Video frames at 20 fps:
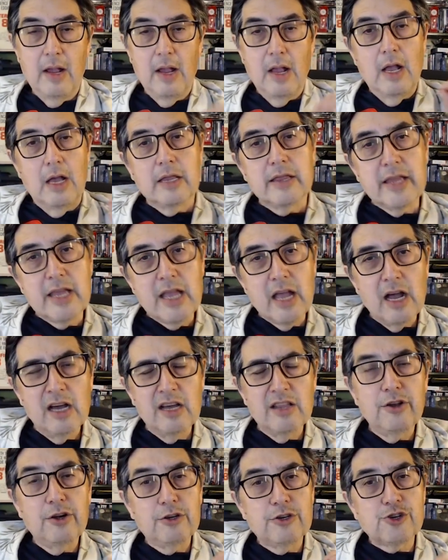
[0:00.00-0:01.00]
The
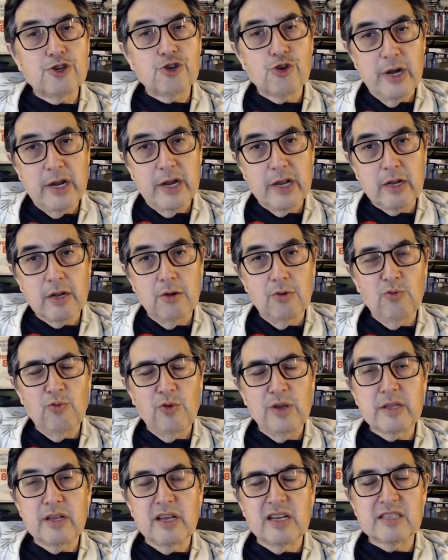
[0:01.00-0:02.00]
other trick with
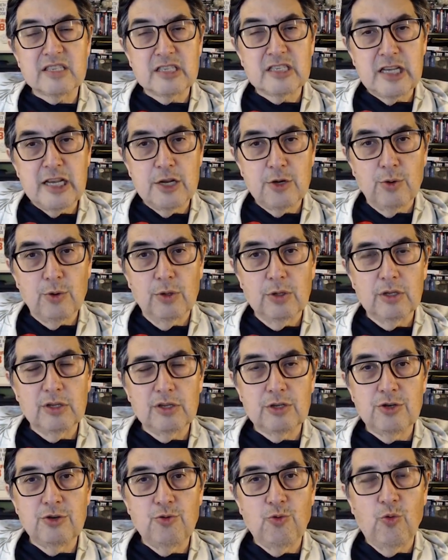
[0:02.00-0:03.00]
a sequel
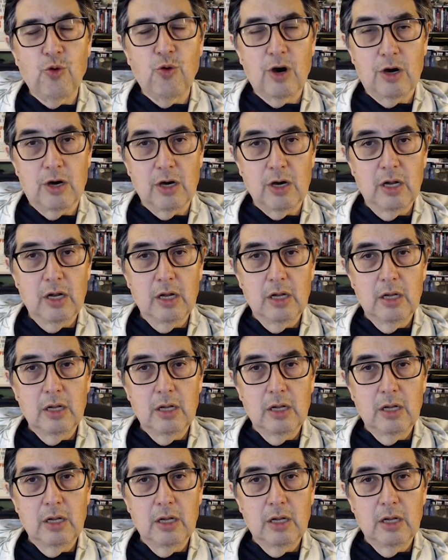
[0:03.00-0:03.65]
to work,